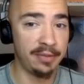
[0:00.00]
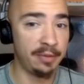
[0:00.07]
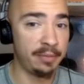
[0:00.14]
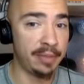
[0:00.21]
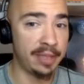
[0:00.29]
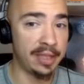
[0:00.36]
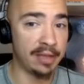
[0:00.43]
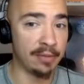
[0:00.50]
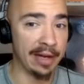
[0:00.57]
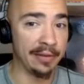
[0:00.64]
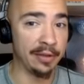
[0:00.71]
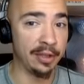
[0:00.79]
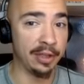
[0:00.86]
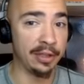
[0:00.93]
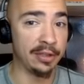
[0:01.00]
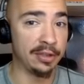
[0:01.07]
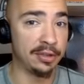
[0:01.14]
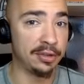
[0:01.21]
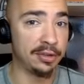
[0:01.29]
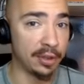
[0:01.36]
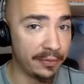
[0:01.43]
would be a rather
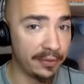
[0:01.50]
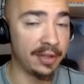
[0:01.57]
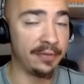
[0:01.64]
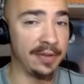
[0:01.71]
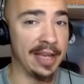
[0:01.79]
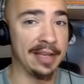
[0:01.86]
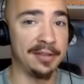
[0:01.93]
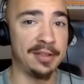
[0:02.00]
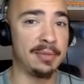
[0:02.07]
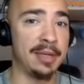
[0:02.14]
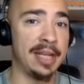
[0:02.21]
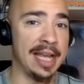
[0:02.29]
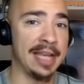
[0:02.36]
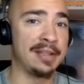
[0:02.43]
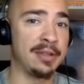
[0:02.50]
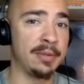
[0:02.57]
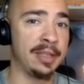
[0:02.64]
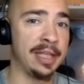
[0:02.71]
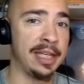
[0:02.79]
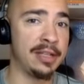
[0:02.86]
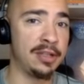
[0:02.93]
conservative estimate as it
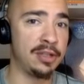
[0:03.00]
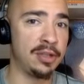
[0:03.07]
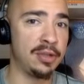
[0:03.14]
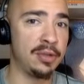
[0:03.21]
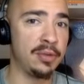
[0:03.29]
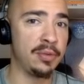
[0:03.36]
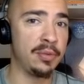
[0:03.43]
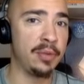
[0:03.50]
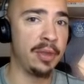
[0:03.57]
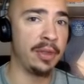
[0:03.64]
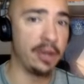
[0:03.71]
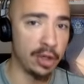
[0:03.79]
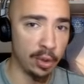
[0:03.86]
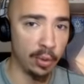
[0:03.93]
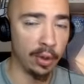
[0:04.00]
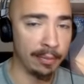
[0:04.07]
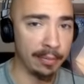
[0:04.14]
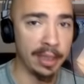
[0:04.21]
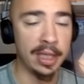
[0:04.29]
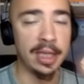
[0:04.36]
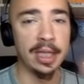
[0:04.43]
relates to the
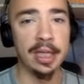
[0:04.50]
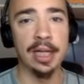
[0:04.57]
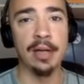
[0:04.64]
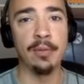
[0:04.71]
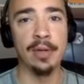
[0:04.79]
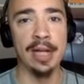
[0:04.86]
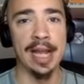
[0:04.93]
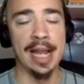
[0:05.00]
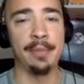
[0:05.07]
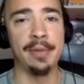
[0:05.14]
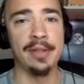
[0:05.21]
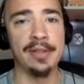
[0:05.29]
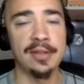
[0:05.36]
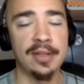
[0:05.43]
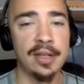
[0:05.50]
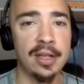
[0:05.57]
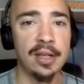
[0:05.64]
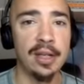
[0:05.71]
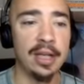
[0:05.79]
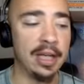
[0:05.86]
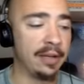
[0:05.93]
norm, what happens
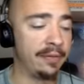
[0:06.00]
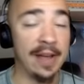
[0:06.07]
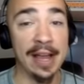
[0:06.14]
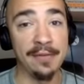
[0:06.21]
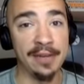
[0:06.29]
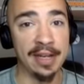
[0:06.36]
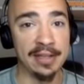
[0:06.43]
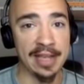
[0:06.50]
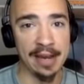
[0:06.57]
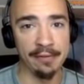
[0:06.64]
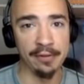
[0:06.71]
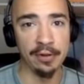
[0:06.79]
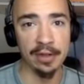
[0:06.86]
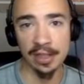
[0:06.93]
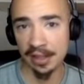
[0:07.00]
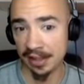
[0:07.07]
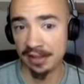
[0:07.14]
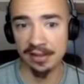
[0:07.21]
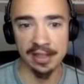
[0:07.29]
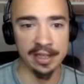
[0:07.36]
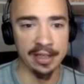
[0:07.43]
5 days after a
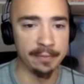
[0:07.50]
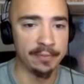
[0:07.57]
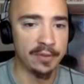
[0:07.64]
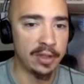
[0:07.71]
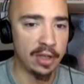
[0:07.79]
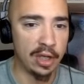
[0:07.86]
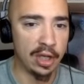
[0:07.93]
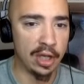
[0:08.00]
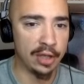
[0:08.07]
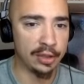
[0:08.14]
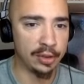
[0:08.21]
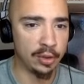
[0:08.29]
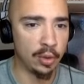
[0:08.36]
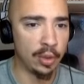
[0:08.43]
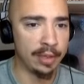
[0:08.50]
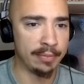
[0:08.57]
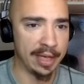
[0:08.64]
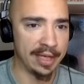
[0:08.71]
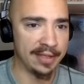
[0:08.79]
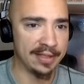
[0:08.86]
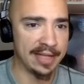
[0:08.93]
listing on
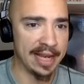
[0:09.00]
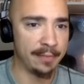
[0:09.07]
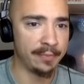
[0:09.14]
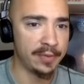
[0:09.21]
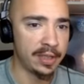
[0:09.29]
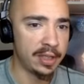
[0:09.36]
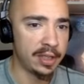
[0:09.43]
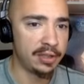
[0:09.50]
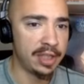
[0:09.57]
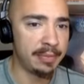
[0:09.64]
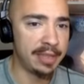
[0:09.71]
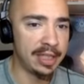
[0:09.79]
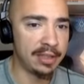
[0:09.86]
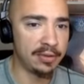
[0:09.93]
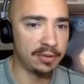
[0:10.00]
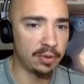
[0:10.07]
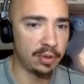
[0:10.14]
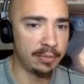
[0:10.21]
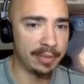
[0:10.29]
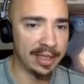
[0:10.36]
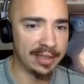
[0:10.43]
Coinbase. Now, Shiba Inu's
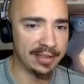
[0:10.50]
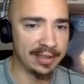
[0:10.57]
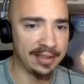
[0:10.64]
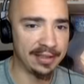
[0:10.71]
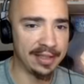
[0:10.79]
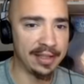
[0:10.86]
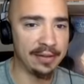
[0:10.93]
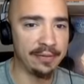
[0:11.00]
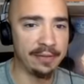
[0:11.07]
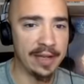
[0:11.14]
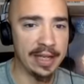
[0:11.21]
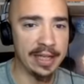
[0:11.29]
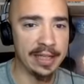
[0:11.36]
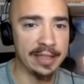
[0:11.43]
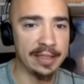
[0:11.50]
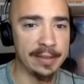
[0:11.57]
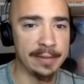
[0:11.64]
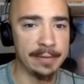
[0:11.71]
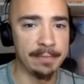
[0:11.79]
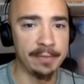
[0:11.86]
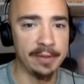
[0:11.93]
Coinbase listing finds
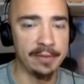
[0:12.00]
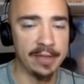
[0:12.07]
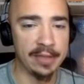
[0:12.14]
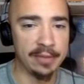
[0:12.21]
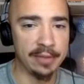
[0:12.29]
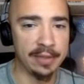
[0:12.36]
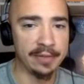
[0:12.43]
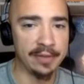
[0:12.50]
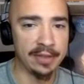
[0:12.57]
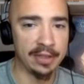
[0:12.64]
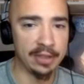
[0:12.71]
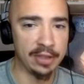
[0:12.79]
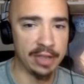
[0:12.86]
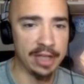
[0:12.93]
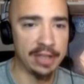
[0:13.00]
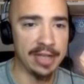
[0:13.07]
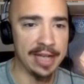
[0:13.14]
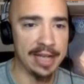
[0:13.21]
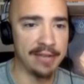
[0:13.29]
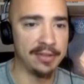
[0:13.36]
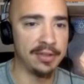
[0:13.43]
relief as the exchange
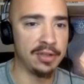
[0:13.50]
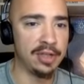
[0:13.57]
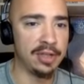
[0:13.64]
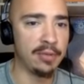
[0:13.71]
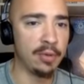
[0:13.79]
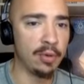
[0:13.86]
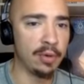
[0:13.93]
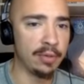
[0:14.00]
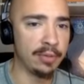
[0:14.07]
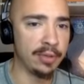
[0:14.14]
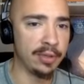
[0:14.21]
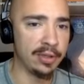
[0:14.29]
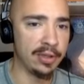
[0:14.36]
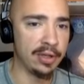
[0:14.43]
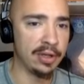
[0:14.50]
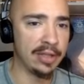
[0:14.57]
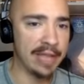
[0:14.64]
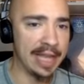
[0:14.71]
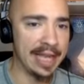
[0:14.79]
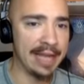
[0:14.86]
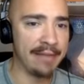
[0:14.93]
announces SHIB order books are
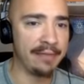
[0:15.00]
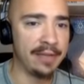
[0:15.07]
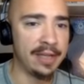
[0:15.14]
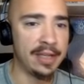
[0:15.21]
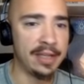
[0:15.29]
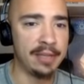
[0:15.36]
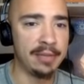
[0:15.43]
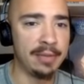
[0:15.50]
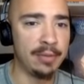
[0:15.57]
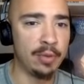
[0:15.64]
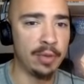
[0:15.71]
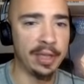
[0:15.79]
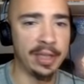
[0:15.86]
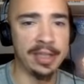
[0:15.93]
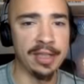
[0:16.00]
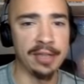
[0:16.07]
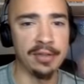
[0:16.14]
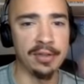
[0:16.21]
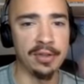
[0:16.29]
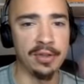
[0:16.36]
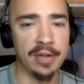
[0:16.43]
live. The meme coin
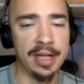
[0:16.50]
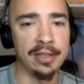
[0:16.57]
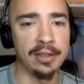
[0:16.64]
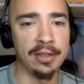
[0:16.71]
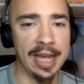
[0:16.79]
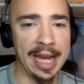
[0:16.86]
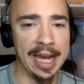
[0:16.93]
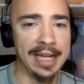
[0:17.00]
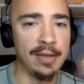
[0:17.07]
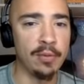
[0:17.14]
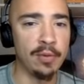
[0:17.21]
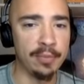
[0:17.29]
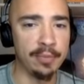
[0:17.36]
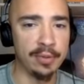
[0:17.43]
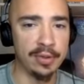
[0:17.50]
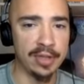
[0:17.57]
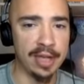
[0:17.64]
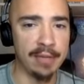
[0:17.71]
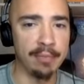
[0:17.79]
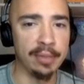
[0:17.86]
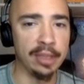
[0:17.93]
continues to trade nearly
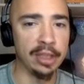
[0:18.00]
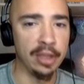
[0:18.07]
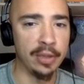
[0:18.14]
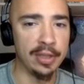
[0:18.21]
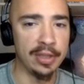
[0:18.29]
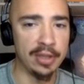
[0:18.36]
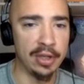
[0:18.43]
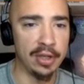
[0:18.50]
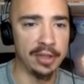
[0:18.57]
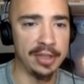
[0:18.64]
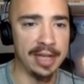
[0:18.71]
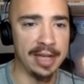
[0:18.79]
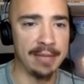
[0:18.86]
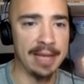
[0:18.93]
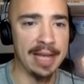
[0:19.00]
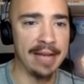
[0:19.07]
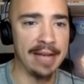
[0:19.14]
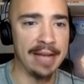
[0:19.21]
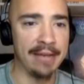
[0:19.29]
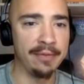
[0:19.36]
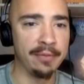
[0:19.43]
81% below its all-time
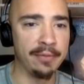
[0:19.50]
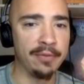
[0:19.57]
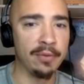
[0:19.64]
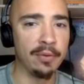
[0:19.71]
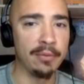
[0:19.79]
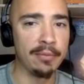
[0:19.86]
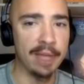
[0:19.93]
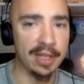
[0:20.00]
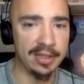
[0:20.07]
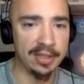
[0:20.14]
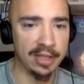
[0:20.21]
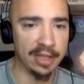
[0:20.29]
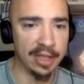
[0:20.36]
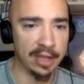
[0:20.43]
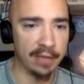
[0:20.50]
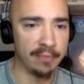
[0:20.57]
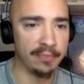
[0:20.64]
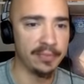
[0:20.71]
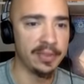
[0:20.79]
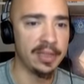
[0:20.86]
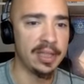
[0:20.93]
high from 4 months ago.
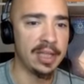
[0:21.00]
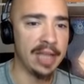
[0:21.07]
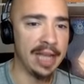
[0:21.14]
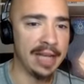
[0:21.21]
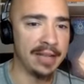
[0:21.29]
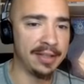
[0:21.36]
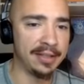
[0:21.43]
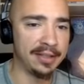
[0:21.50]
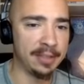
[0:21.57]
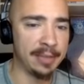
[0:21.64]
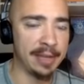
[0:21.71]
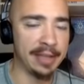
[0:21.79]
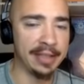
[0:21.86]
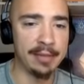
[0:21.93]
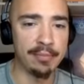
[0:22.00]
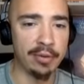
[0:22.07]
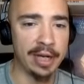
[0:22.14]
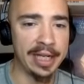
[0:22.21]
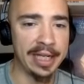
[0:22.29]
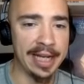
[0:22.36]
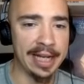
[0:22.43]
Analysts expect a
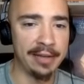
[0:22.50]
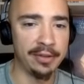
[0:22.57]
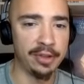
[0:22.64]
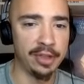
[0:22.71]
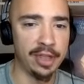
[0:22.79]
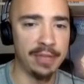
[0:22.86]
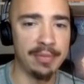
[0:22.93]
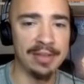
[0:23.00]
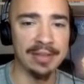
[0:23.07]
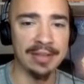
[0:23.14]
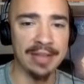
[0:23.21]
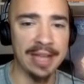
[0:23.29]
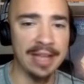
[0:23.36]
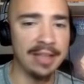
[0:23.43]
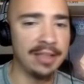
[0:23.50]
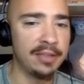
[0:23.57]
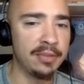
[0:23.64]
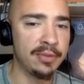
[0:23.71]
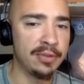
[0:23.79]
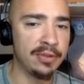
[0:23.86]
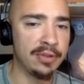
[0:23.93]
breakout. SHIB is likely to
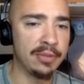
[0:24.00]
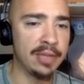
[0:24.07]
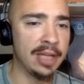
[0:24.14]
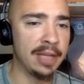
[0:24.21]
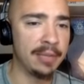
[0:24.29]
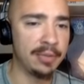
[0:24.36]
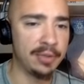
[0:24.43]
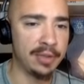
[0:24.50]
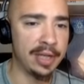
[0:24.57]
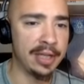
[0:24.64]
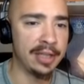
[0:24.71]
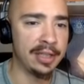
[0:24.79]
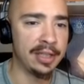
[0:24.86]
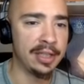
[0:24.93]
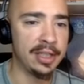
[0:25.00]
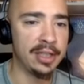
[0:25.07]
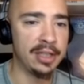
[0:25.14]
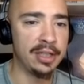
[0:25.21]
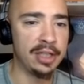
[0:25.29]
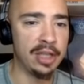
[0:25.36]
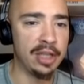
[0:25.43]
resume an uptrend
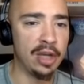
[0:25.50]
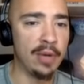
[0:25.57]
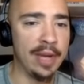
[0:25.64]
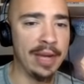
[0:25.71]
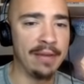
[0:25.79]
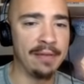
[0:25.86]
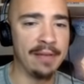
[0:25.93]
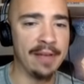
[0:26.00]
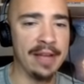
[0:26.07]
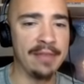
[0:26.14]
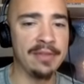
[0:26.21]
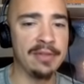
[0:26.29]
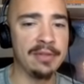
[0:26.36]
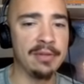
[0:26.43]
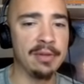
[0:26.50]
to the 0850